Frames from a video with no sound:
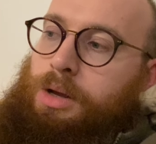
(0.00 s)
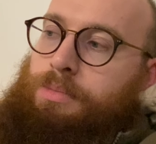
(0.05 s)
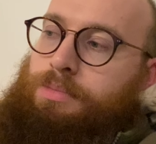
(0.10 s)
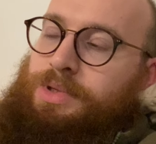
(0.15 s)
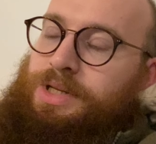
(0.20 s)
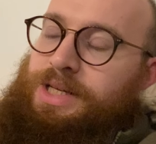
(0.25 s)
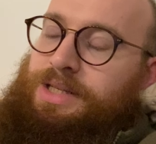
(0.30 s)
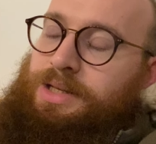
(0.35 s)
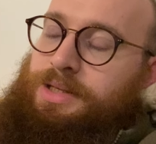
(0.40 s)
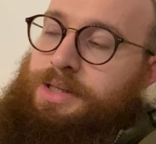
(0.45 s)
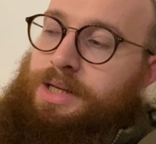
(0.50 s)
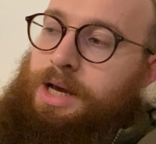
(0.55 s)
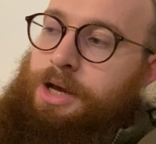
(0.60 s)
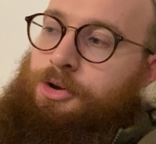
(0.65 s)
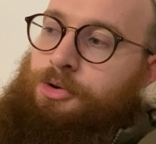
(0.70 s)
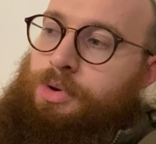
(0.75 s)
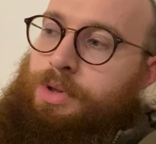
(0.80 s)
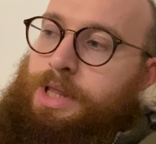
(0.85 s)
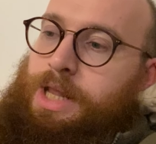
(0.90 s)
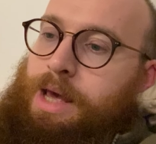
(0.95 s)
Since I started
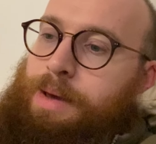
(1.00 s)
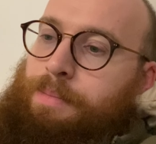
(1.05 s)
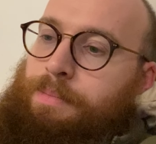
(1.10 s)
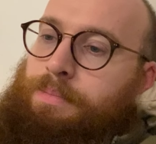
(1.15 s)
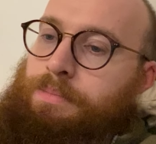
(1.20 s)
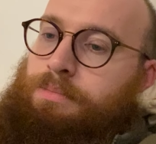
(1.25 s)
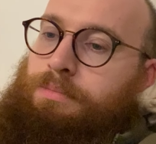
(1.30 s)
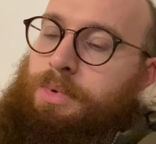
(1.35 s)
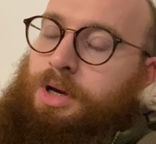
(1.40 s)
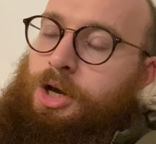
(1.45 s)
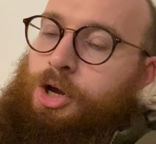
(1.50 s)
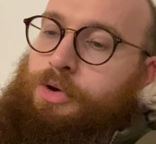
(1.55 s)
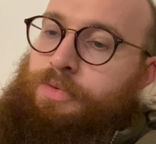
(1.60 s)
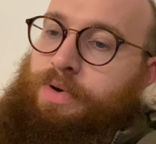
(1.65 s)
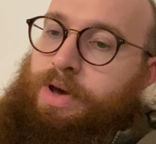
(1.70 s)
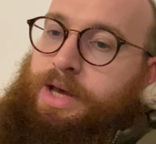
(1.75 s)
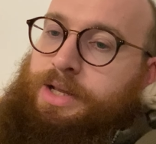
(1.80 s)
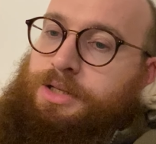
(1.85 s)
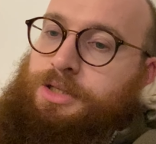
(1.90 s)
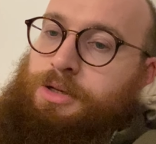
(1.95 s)
doing them, my
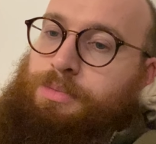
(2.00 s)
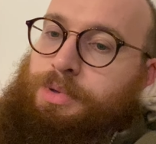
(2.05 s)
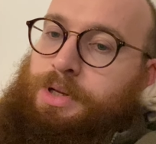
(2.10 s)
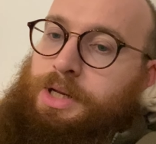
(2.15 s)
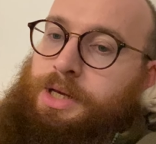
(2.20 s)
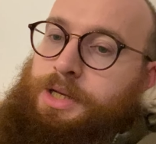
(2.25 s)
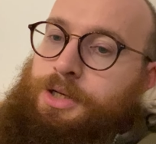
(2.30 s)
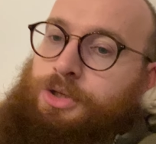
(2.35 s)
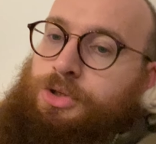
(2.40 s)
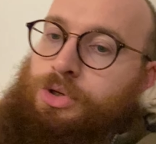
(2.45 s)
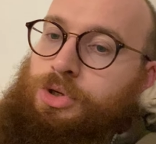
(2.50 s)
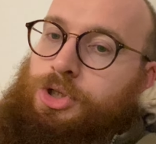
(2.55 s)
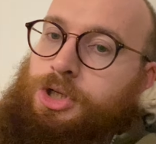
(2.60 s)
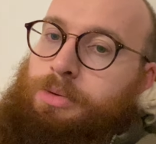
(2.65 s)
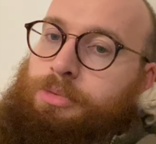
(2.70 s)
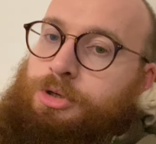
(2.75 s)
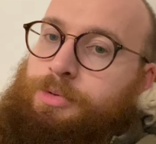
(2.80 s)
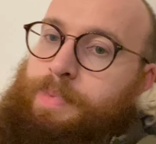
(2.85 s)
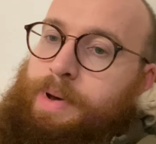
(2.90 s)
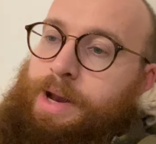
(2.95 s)
overhead stability just got so
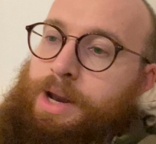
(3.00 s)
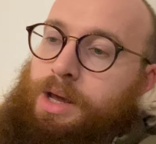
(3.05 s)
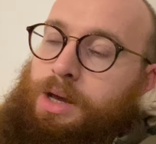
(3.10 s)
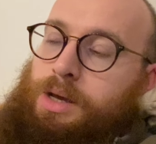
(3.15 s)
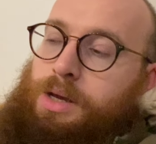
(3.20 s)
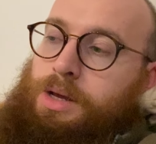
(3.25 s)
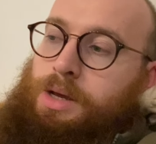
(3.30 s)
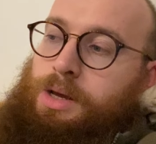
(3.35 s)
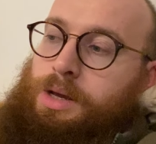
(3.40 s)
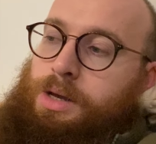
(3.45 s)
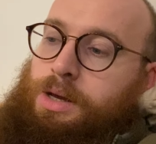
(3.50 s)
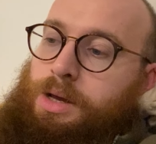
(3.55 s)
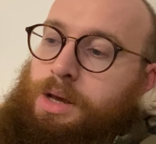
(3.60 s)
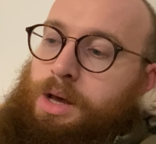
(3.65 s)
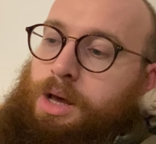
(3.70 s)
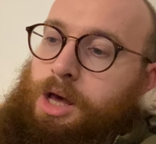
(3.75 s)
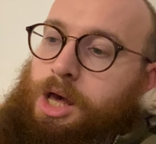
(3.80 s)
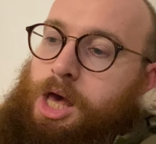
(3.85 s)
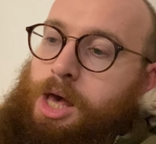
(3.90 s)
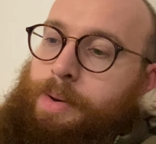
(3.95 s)
much better,
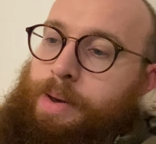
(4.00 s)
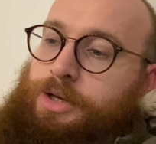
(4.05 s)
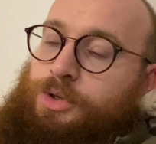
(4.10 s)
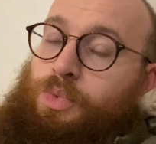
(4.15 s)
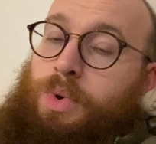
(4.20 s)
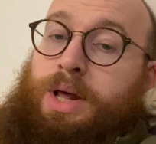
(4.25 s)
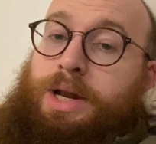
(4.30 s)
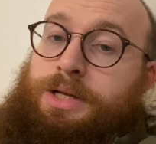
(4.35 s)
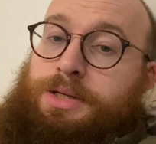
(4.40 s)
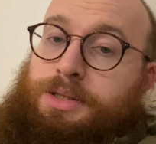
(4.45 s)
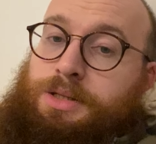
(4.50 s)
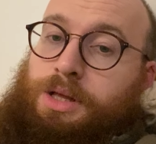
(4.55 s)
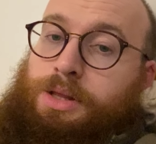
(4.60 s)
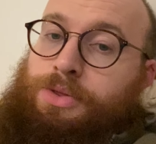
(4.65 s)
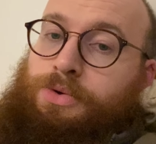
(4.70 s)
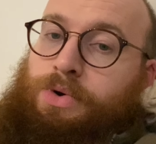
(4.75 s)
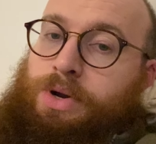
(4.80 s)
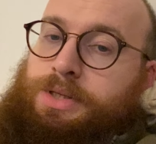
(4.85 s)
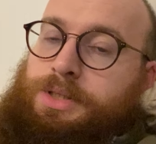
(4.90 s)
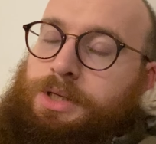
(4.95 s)
as well as the
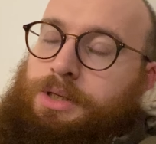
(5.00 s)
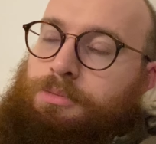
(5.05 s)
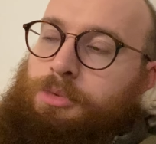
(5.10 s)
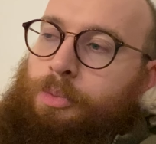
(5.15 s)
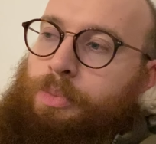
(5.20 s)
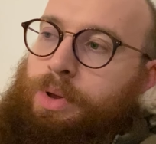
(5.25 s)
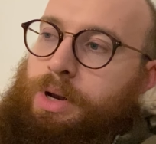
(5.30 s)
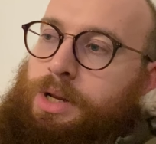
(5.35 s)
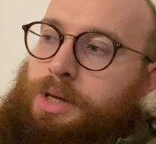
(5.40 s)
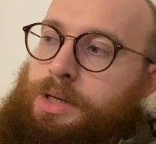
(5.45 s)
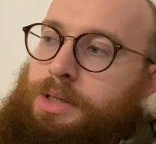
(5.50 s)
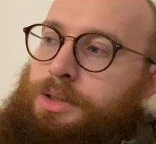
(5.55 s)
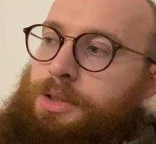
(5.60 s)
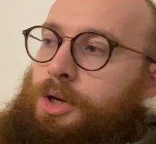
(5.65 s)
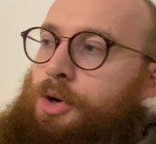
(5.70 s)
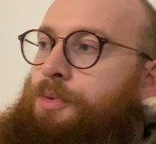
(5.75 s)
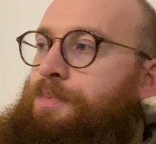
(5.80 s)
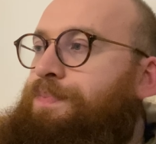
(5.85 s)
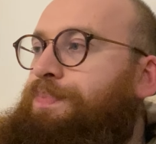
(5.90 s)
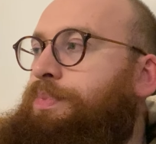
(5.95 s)
thoracic mobility. So,
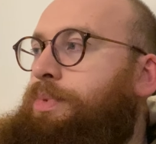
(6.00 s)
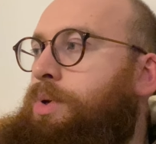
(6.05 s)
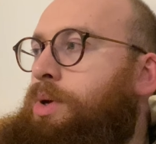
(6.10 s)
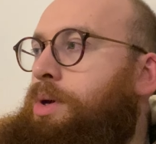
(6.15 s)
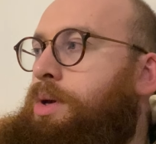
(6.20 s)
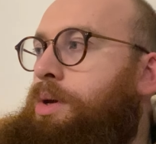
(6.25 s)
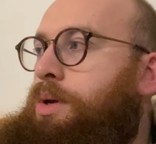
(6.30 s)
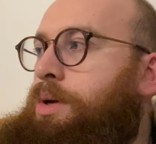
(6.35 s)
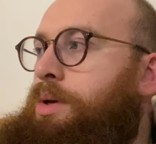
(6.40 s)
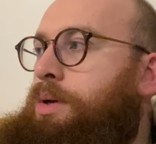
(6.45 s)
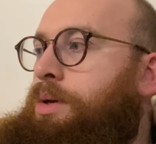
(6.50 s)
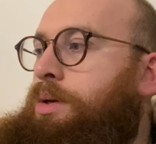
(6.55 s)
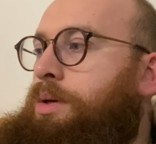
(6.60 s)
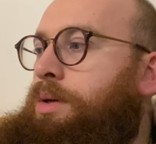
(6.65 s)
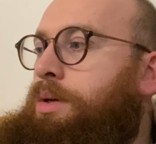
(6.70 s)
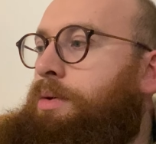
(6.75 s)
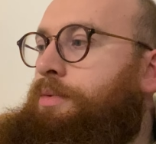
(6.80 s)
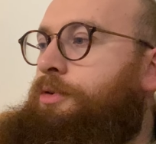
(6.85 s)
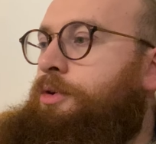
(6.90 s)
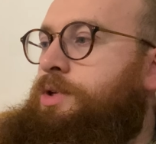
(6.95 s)

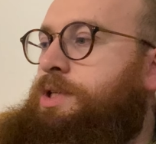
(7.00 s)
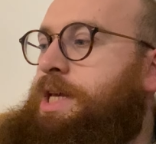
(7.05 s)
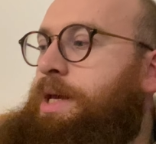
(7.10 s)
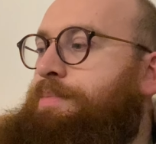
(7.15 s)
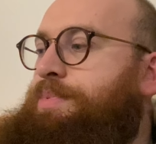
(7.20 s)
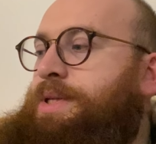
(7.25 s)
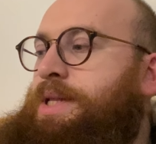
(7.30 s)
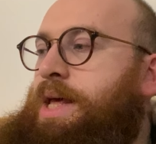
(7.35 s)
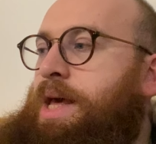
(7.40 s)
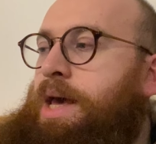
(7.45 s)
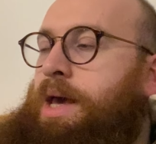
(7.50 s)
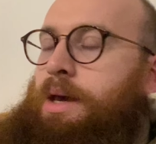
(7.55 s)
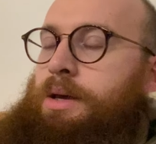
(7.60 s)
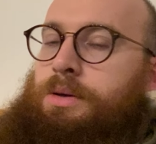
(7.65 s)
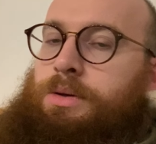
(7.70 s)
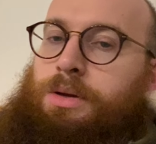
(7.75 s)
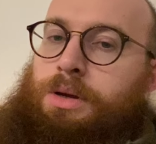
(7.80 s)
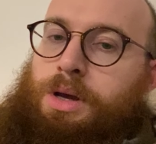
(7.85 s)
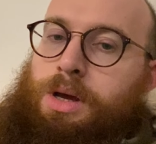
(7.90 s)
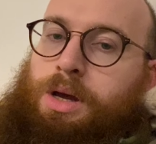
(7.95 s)
a few tips there,
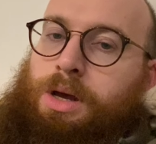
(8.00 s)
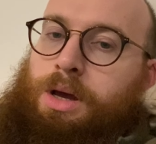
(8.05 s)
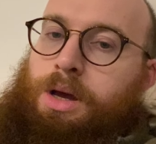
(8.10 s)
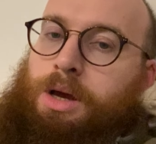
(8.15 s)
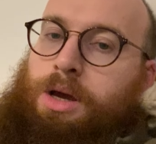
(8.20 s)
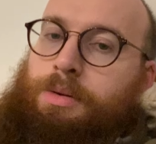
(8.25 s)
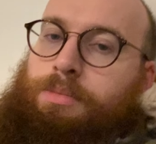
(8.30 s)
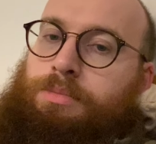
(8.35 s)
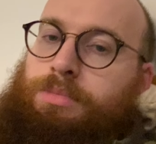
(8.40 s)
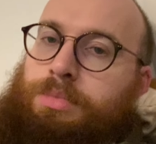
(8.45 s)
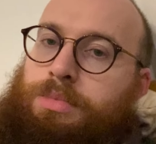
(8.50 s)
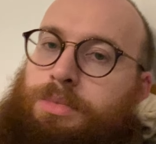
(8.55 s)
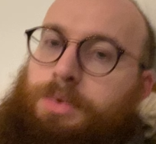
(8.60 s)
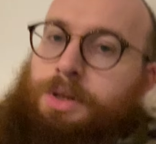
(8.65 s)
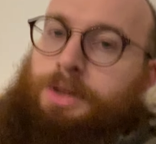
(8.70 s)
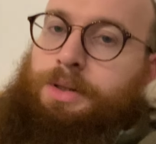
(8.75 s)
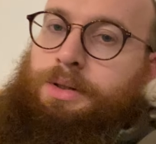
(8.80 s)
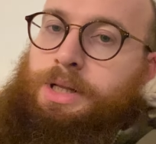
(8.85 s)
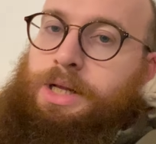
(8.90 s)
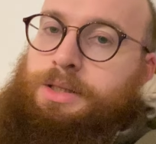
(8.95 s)
and
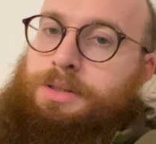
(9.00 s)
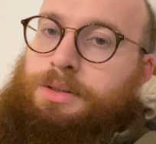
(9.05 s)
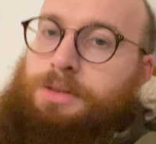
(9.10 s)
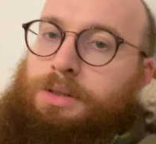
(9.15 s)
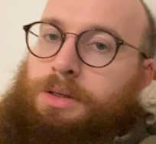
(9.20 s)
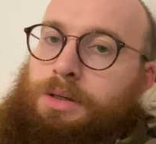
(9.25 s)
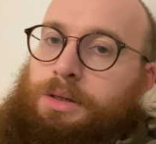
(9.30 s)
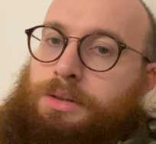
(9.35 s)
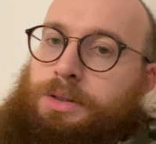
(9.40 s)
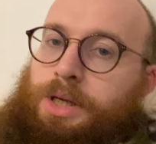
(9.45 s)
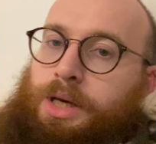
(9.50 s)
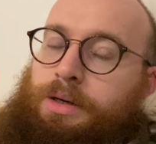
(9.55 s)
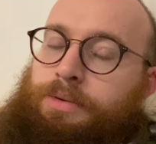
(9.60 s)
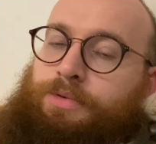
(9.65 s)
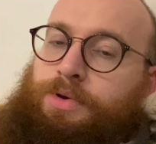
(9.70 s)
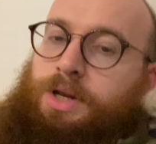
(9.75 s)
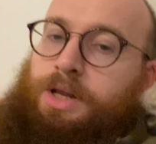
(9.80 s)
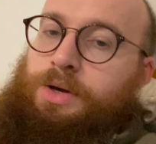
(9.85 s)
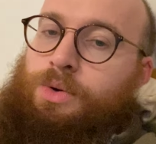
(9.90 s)
that's, yeah, if any